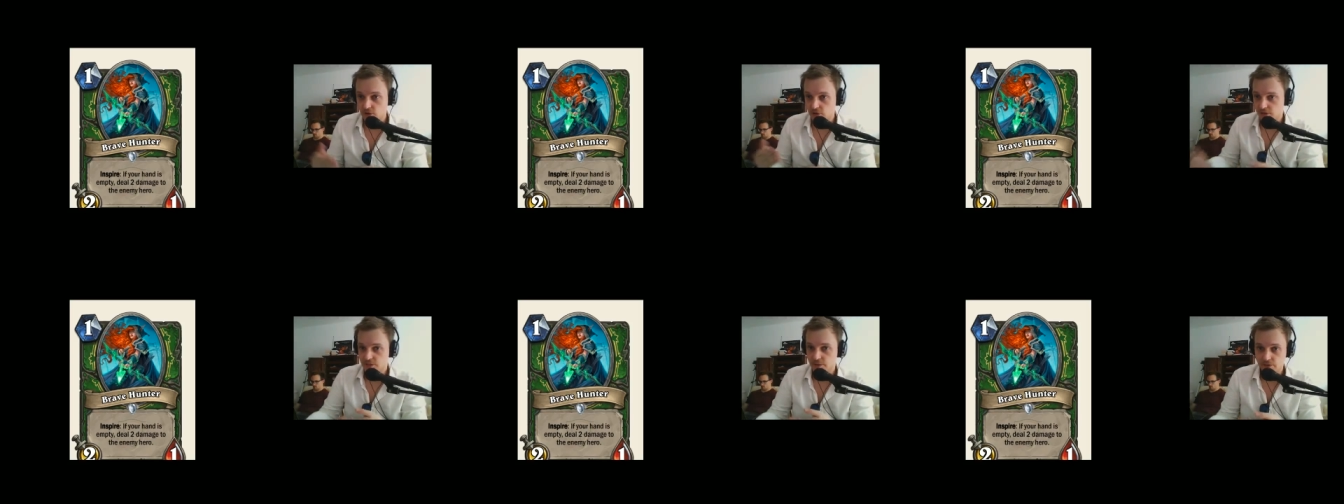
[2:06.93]

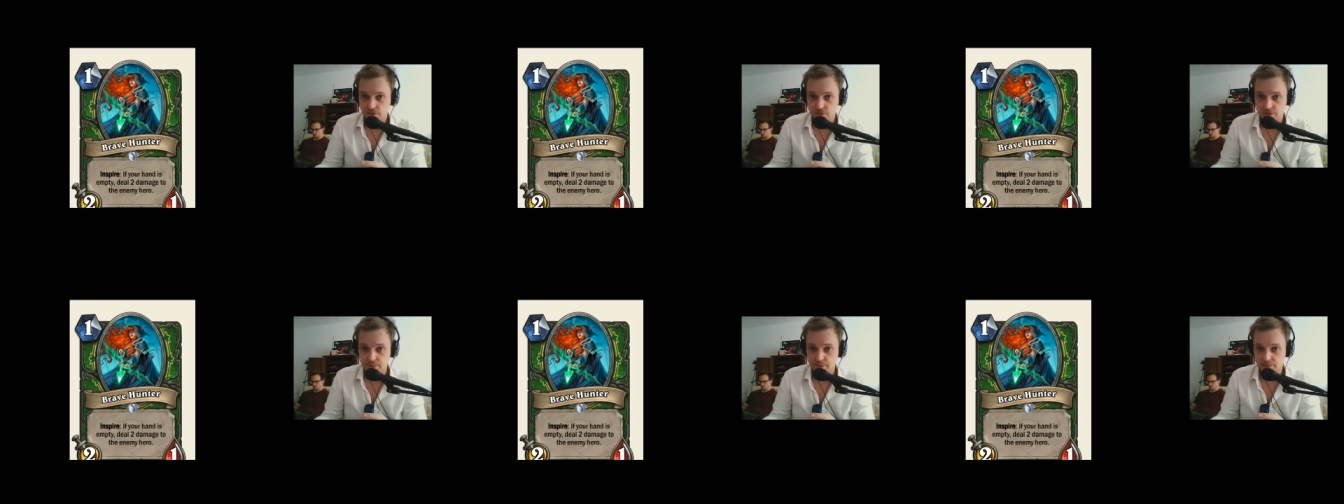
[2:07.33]
cut some of
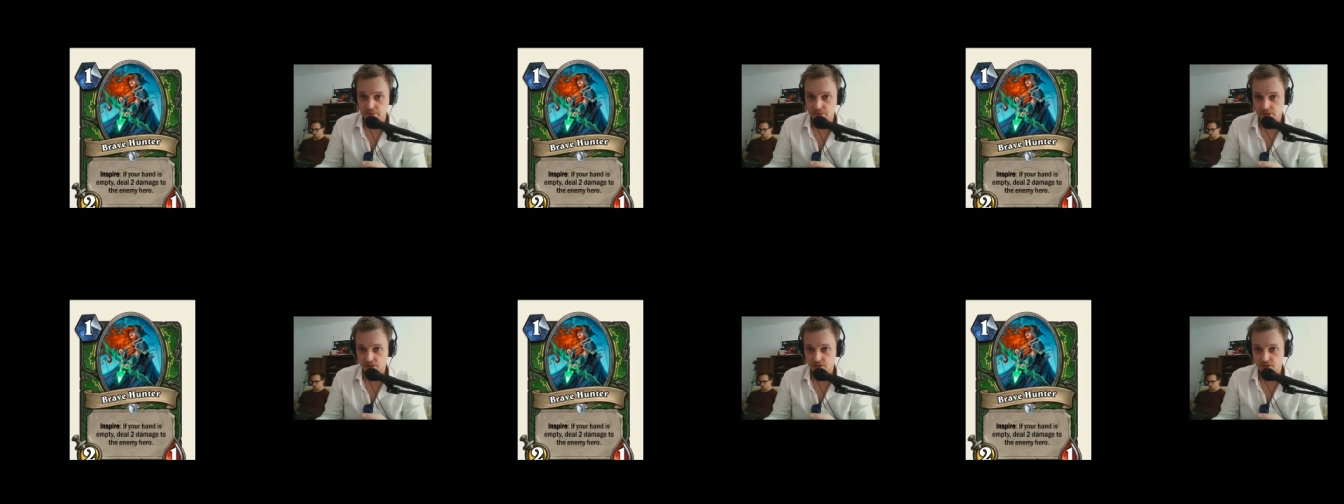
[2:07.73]
the 3
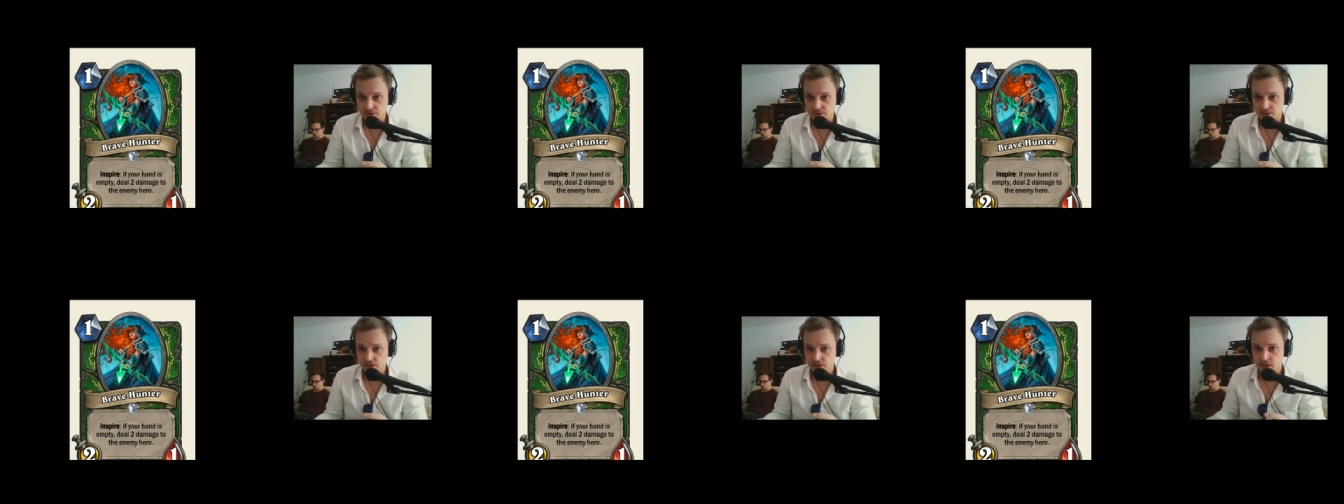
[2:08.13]
mana
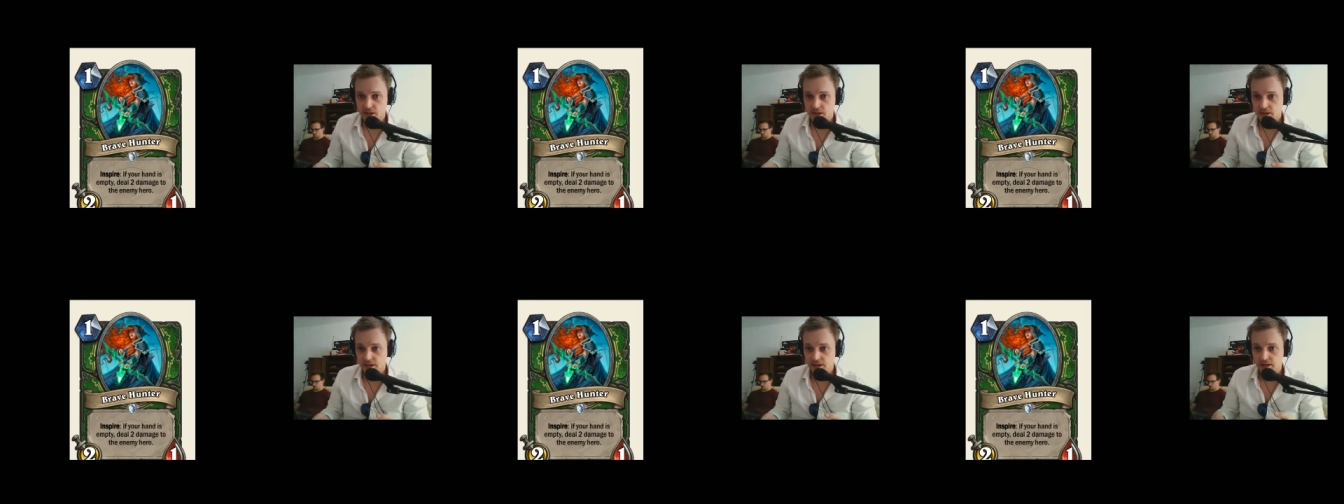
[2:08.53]
costs,
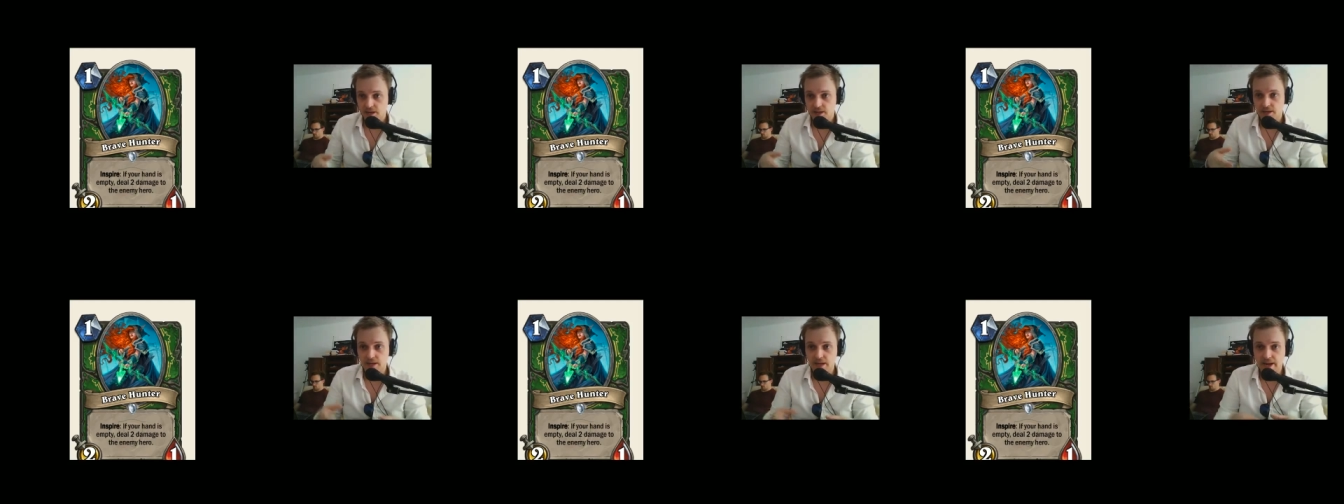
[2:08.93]

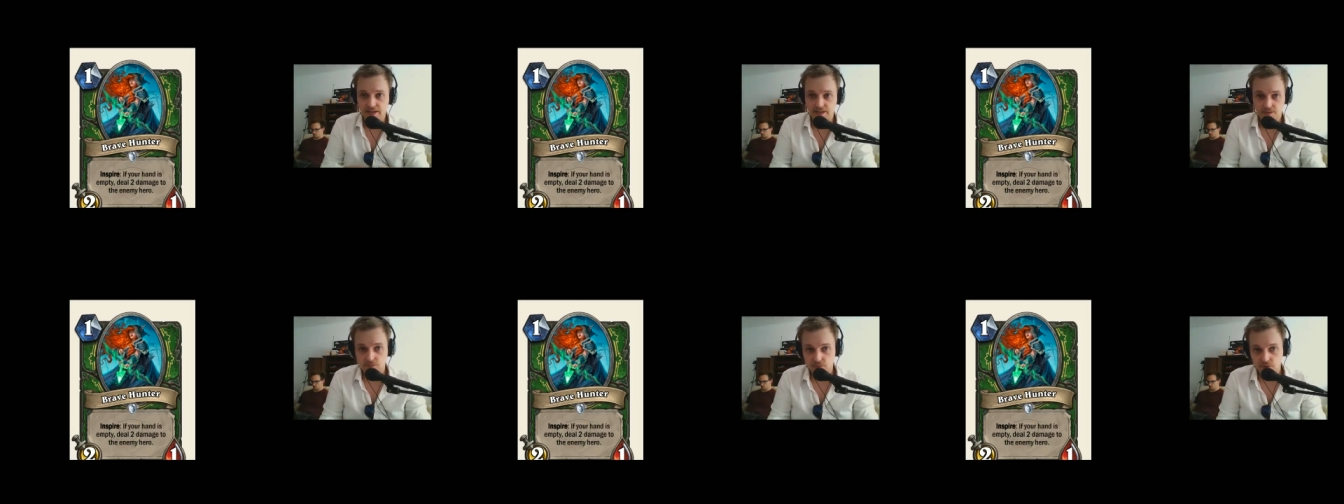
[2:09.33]
and
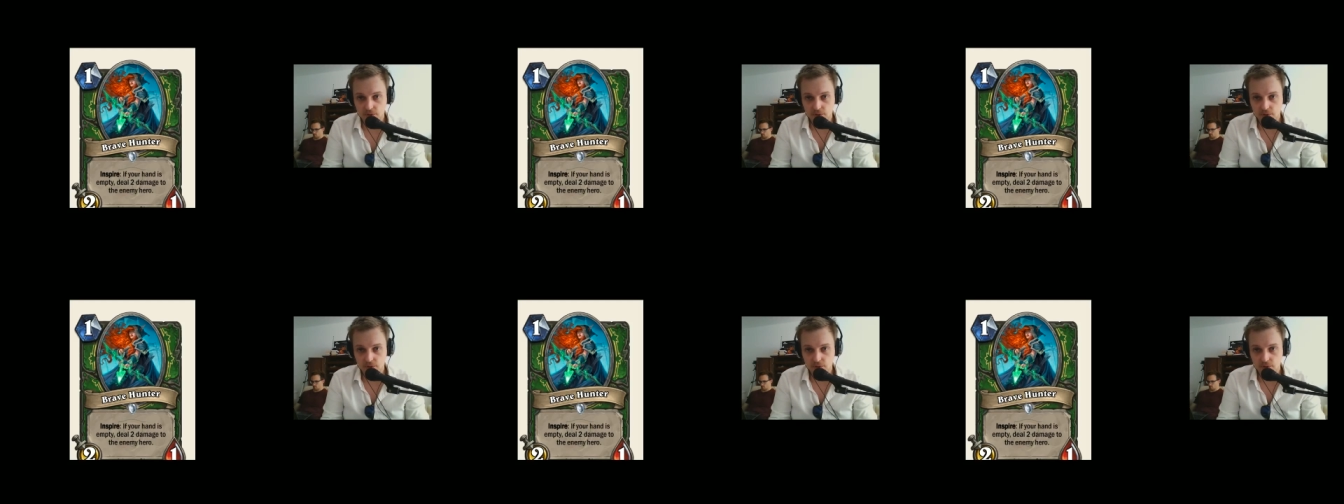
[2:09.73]
add